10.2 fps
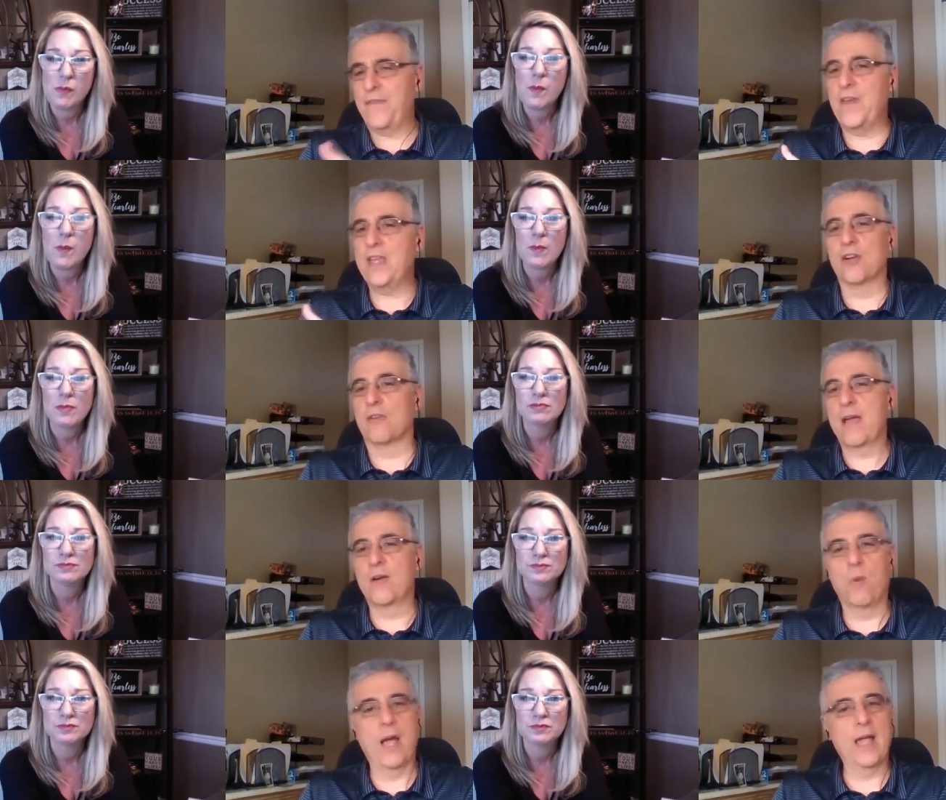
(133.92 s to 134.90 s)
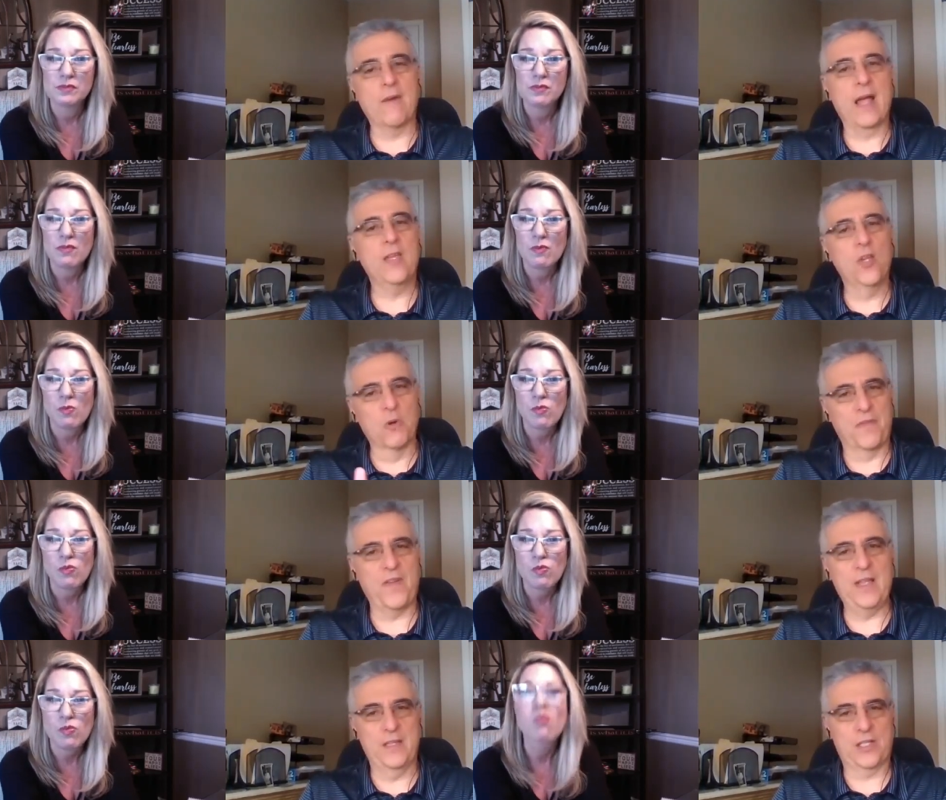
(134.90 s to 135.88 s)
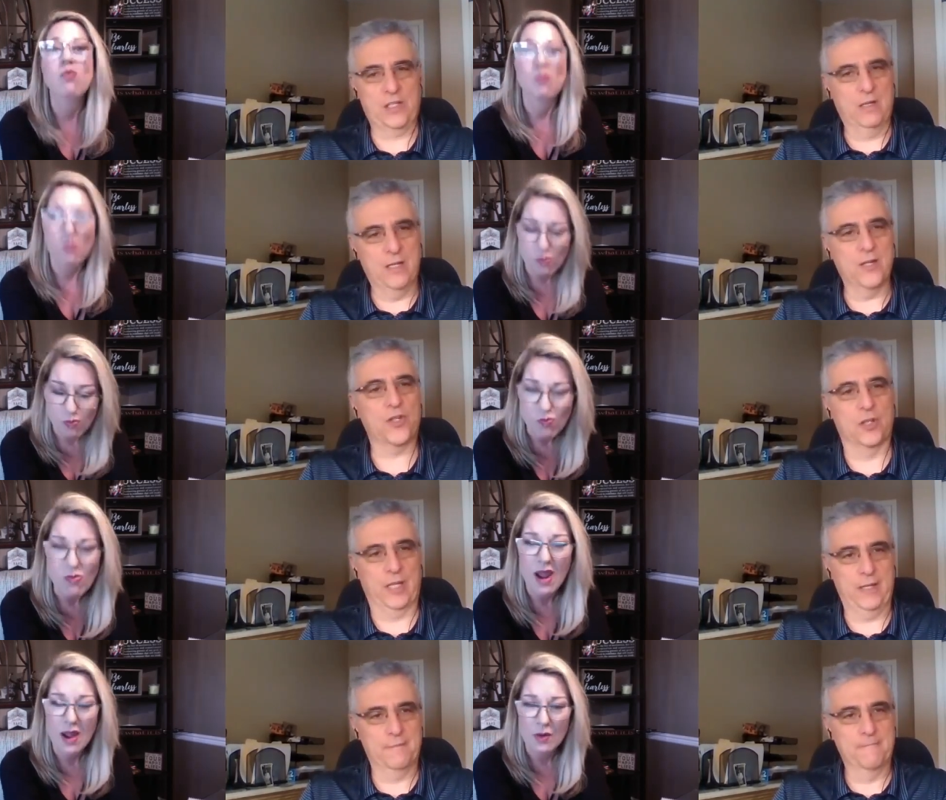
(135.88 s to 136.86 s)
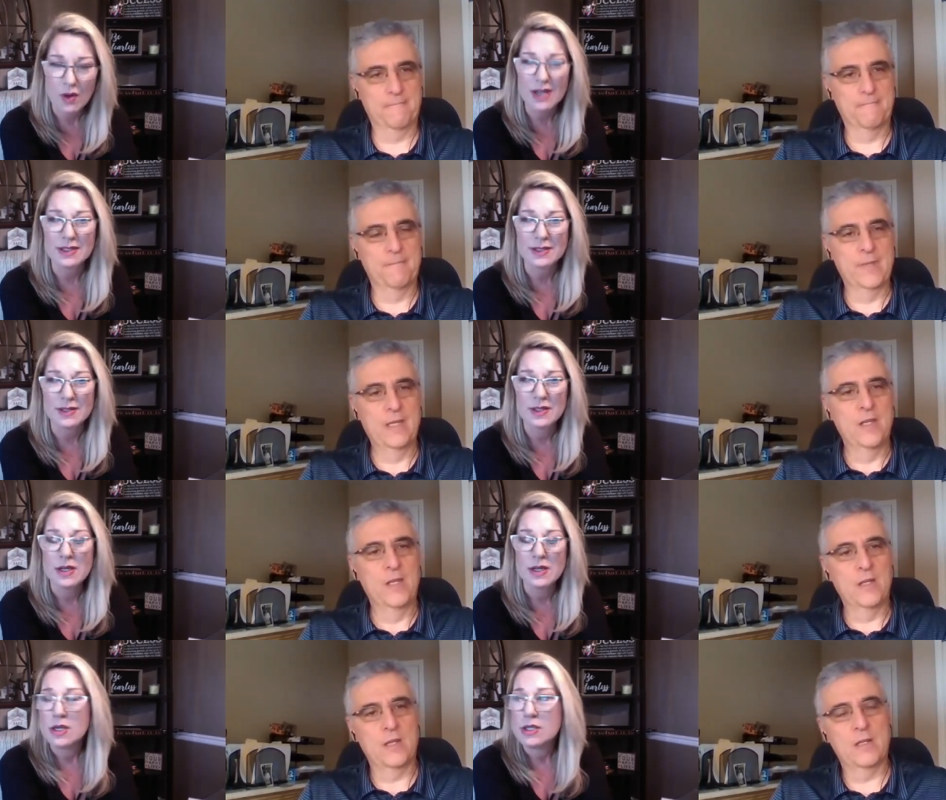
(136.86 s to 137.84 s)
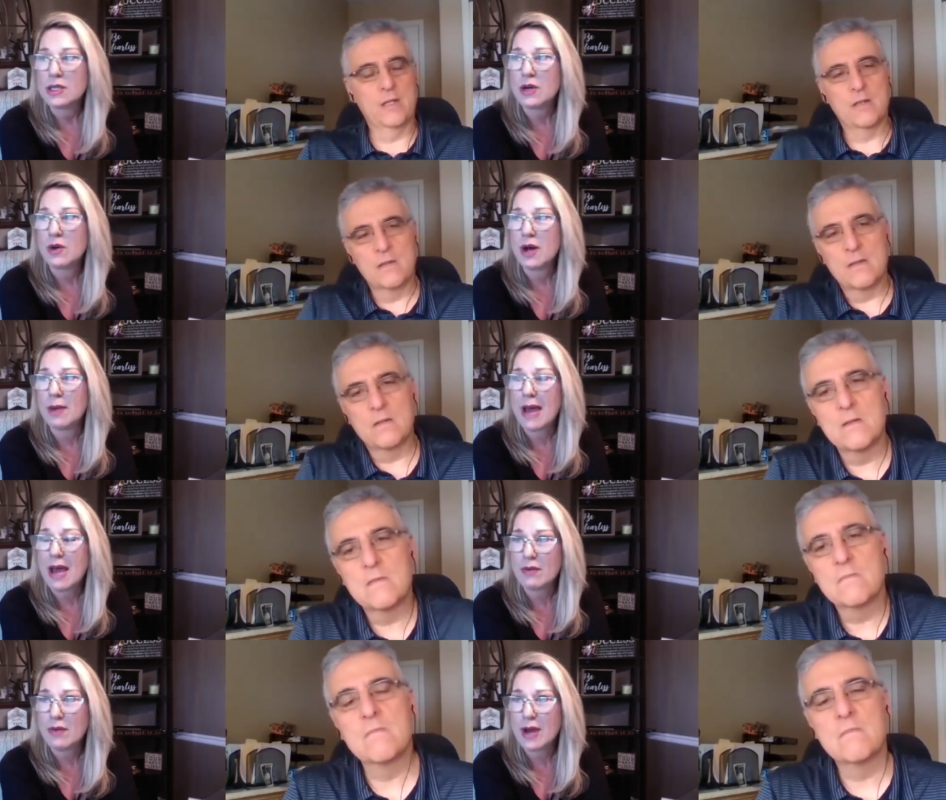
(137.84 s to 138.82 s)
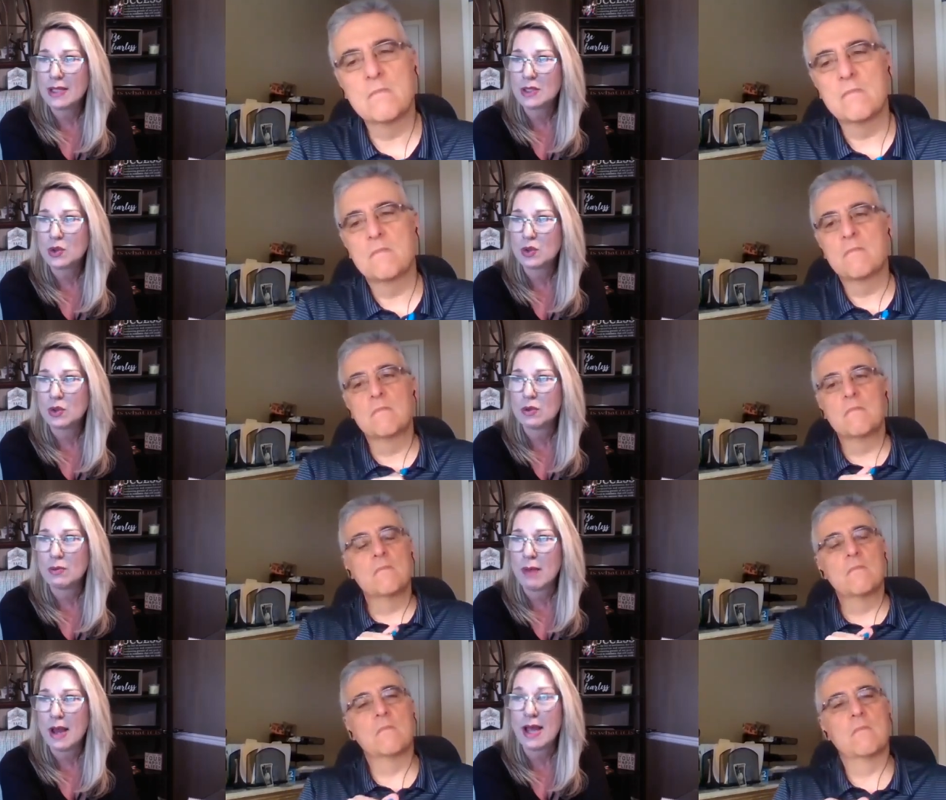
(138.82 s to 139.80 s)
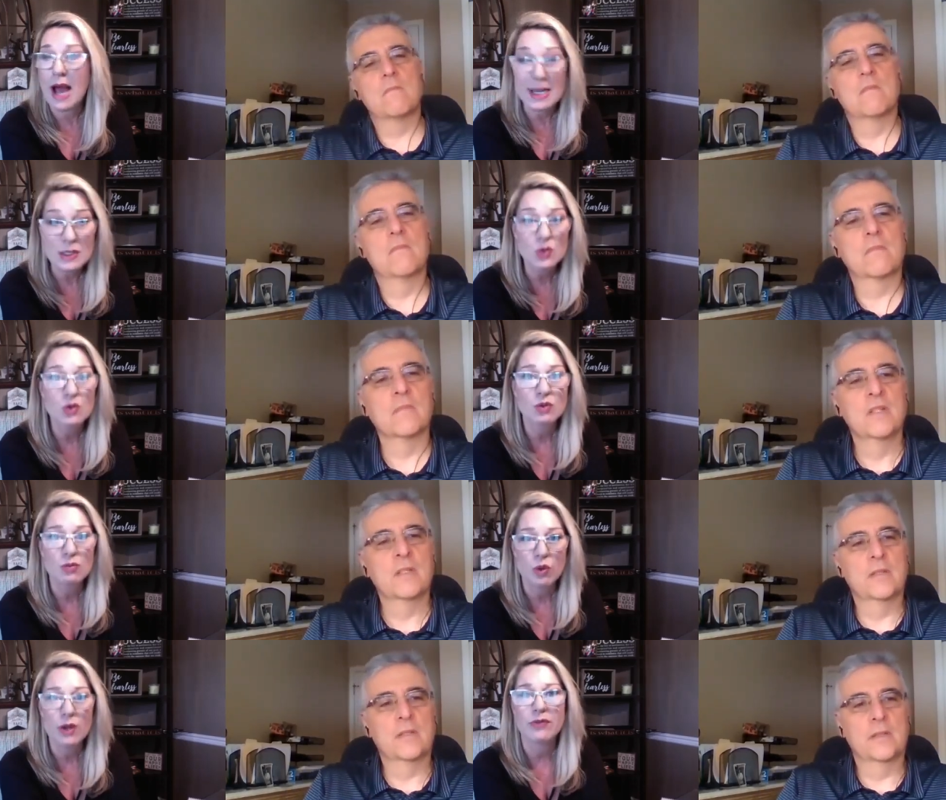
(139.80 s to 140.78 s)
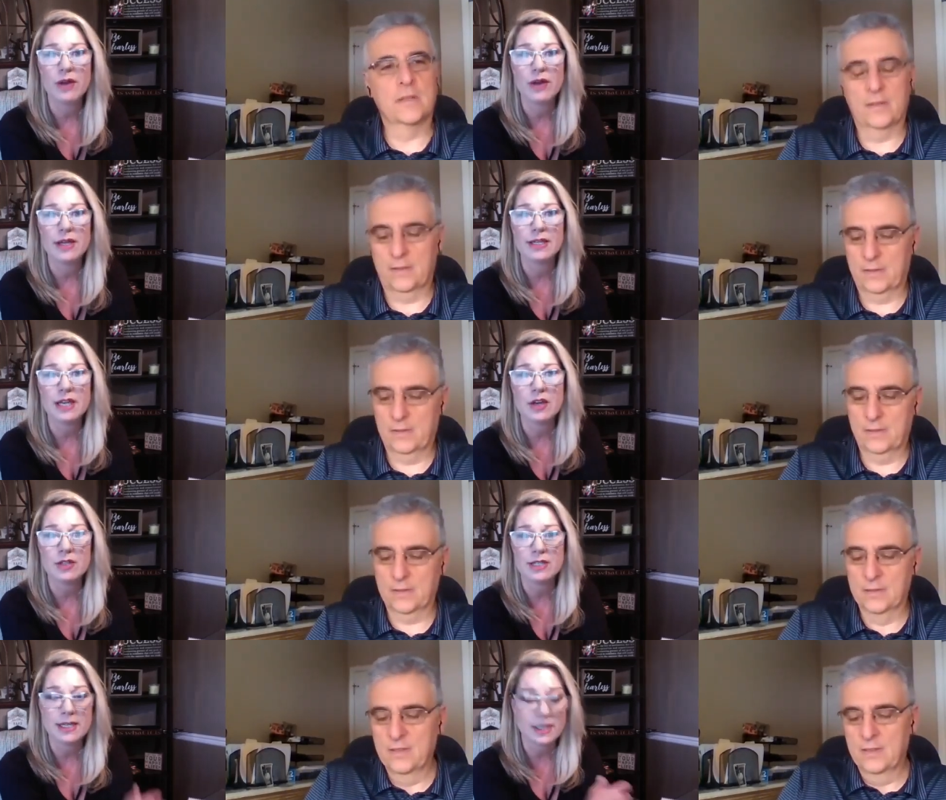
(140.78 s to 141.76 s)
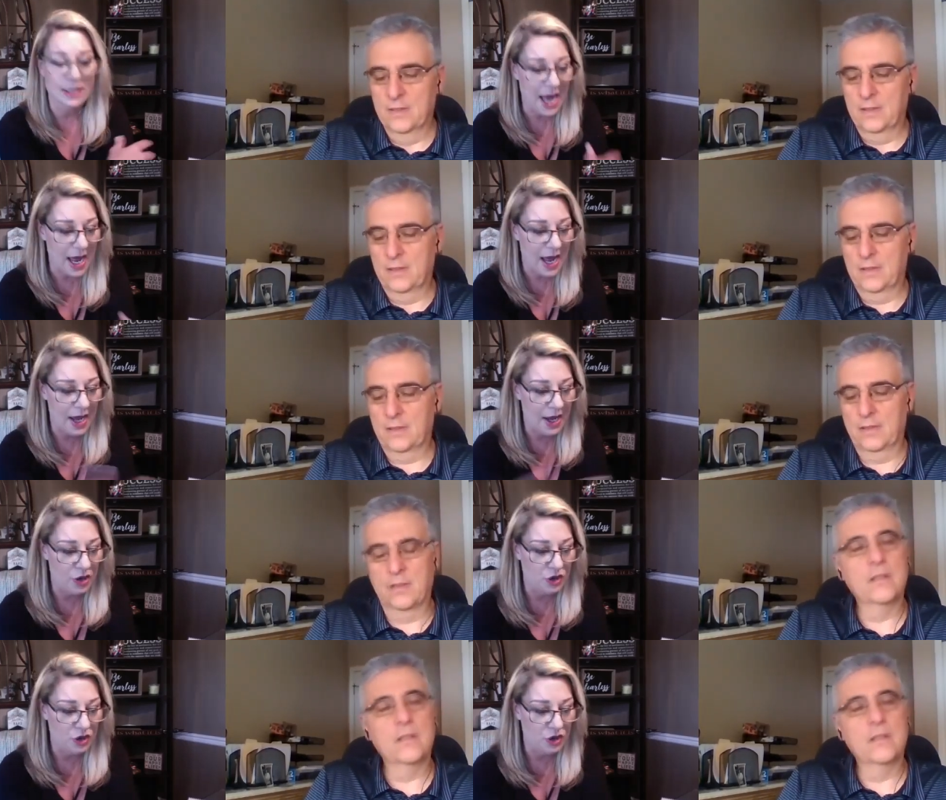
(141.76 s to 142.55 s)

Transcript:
Speaker 1: not figure right away, right? You were fitness initially.
Speaker 2: was. So um, out of high school, my high school boyfriend, he did uh,